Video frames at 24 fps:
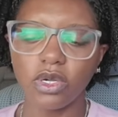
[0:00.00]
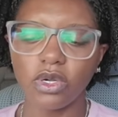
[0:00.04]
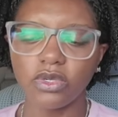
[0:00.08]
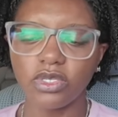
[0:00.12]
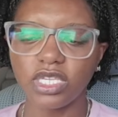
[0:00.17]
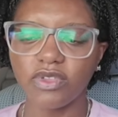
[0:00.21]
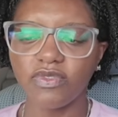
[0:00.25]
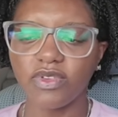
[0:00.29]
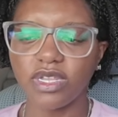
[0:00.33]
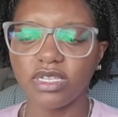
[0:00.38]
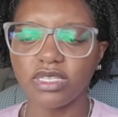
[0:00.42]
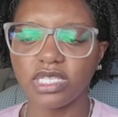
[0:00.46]

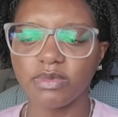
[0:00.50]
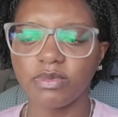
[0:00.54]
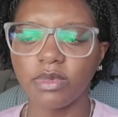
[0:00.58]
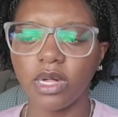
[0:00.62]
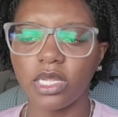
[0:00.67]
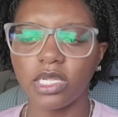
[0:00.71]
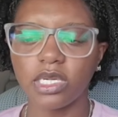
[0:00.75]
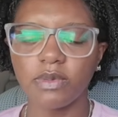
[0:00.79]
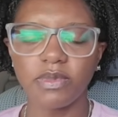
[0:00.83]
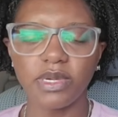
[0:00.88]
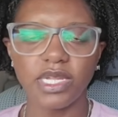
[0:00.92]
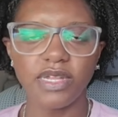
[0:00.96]
Costa Vita's
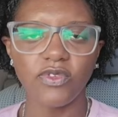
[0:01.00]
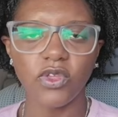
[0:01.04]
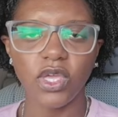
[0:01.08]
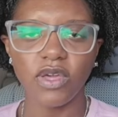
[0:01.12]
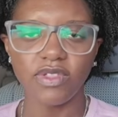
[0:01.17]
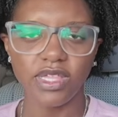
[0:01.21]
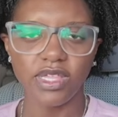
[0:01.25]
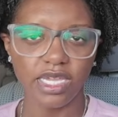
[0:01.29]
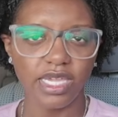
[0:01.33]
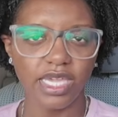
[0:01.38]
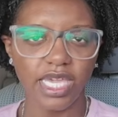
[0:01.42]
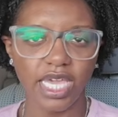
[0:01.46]
smaller, but if you
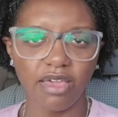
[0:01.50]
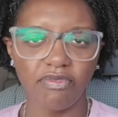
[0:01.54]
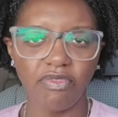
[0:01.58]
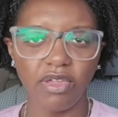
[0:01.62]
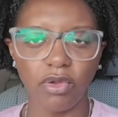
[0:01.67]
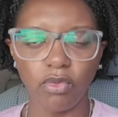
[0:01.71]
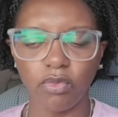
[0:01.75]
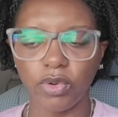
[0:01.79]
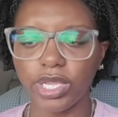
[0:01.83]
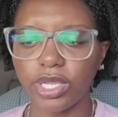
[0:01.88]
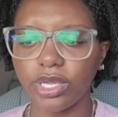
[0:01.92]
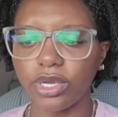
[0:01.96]
have like a
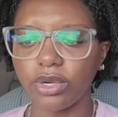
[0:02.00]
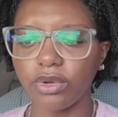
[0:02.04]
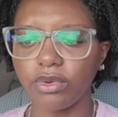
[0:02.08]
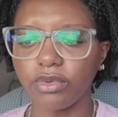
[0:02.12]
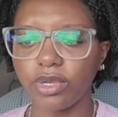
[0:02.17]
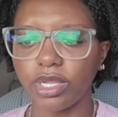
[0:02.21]
Cafe Rio